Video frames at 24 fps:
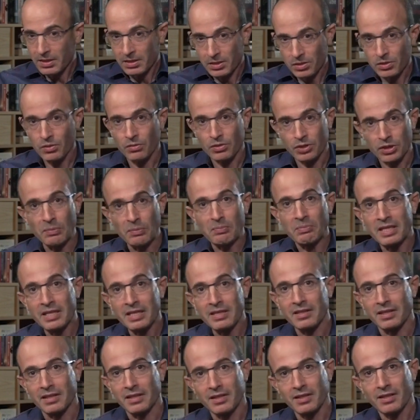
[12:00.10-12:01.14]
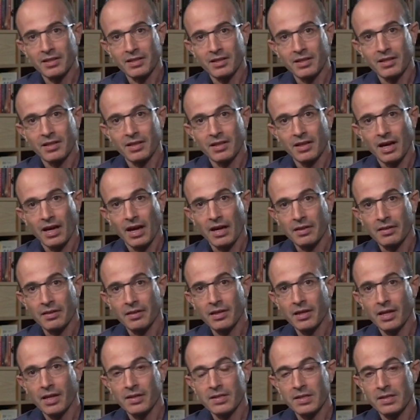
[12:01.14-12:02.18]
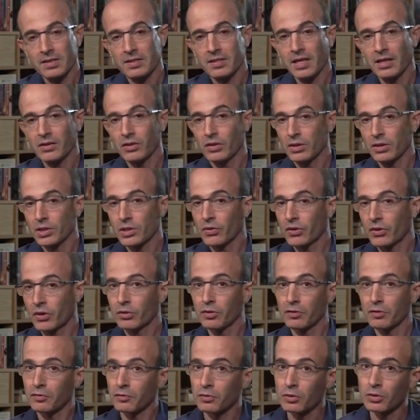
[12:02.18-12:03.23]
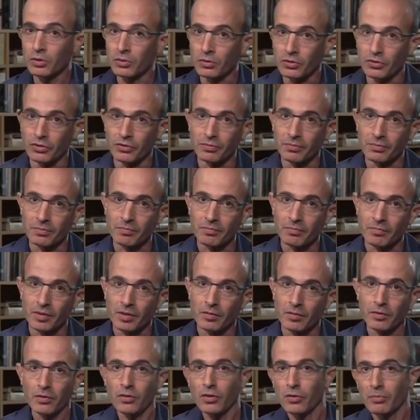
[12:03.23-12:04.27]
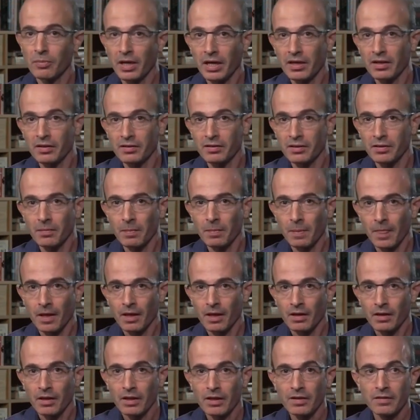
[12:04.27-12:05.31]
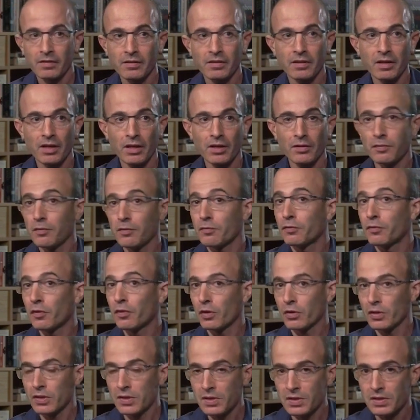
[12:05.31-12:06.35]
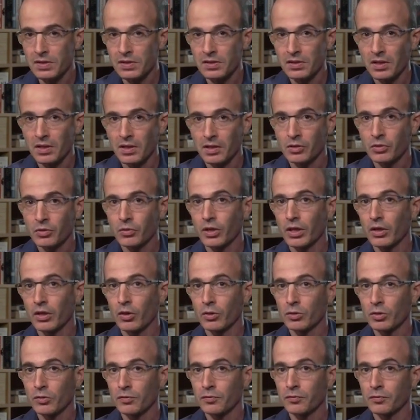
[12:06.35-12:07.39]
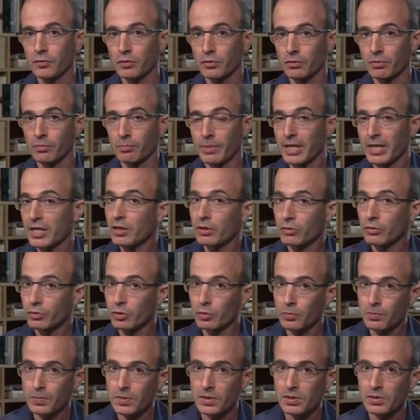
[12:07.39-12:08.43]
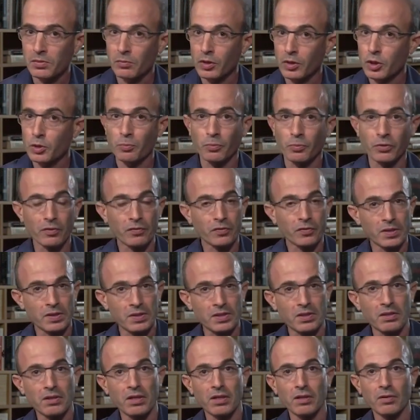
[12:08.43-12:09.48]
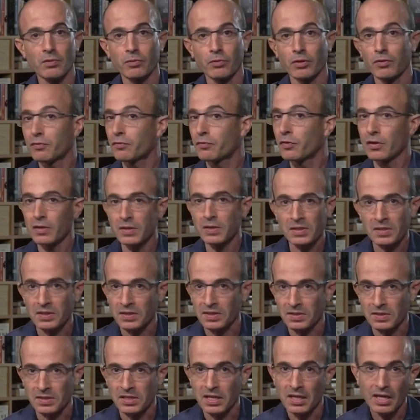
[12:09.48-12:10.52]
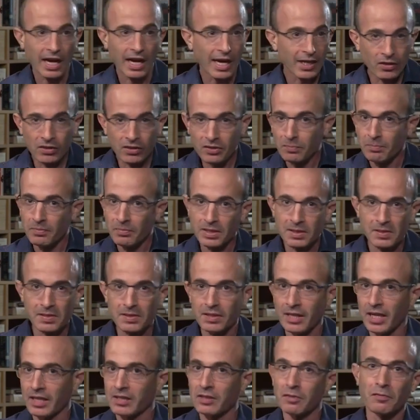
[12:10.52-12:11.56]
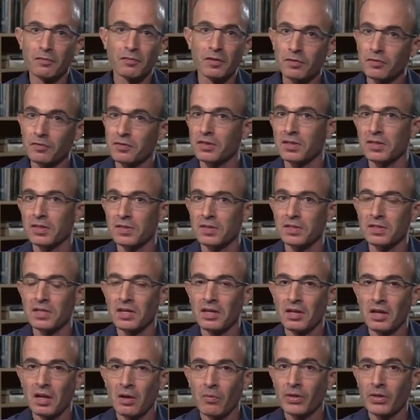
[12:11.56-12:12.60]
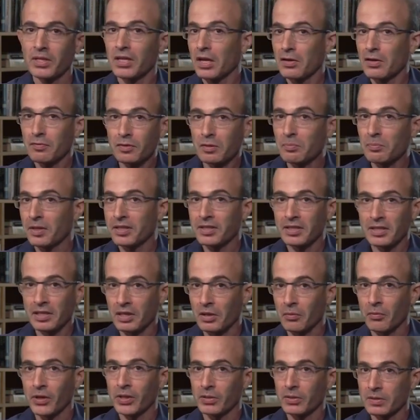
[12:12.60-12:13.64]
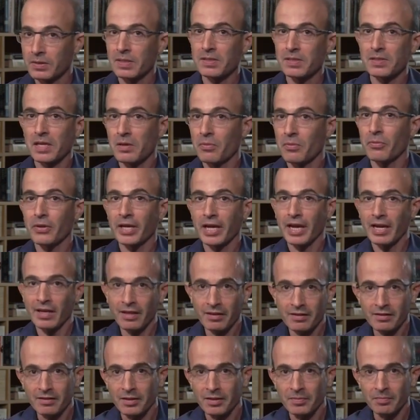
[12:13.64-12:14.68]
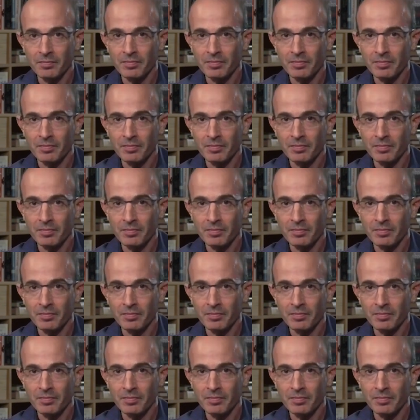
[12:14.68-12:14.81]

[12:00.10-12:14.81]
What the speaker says: social media. I think it has done also a lot of good for humanity. It gave voice to a lot of many groups which previously were voiceless. I don't miss the 1950s when everybody agreed on the same reality,